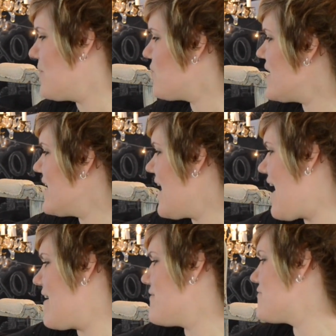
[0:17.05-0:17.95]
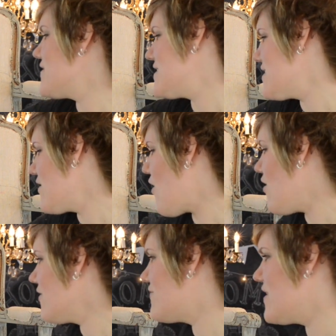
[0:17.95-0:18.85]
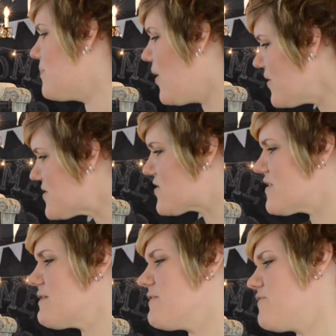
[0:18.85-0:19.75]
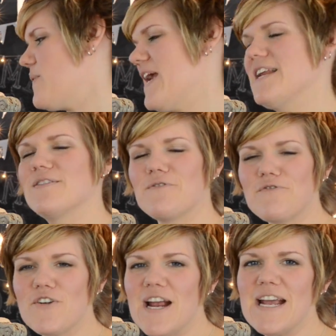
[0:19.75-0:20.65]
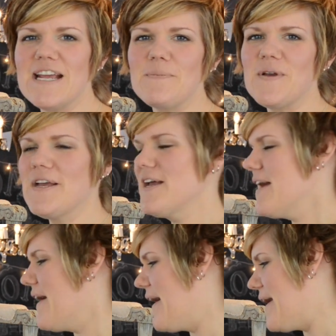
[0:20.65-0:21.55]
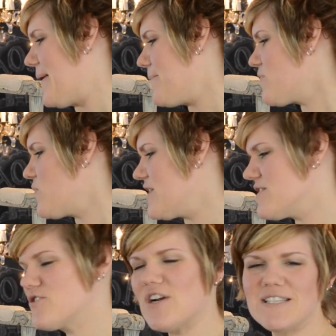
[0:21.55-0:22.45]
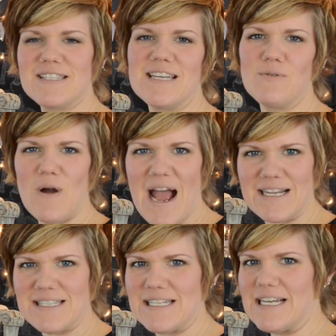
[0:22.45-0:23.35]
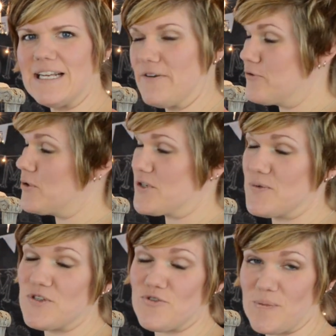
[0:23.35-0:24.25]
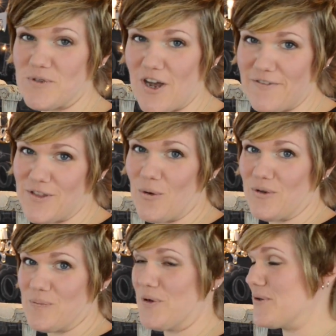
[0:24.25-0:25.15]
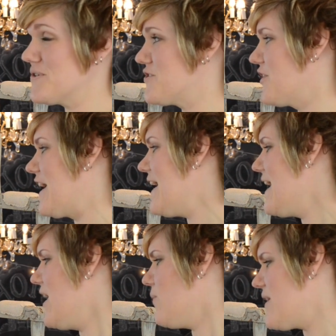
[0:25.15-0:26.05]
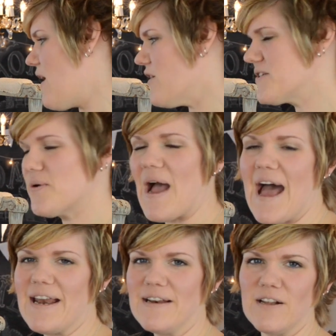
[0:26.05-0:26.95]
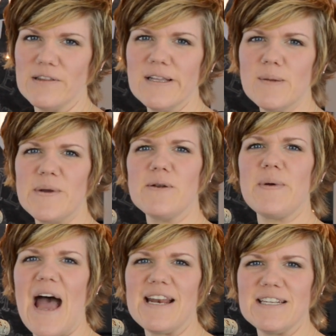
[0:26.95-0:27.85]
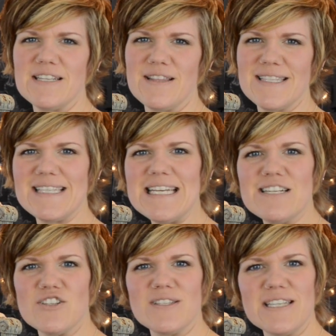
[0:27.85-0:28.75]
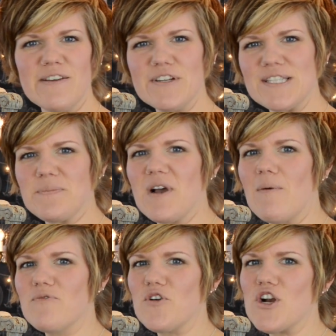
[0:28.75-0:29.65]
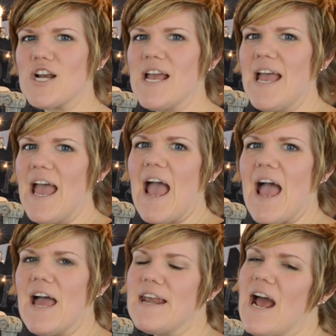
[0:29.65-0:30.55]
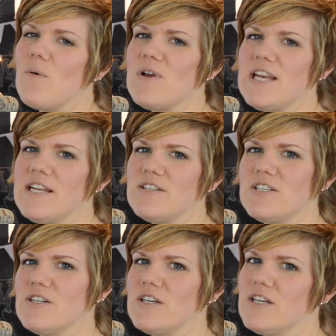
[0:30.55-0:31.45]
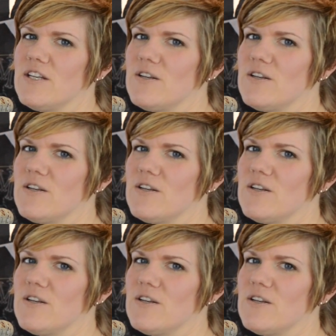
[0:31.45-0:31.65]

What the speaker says: We have done all of the upholstery, we've painted the frame, we distressed it, waxed it, and of course we stripped off the old upholstery. We also added a little bit of batting to the seat just to give it some comfort, and now we need to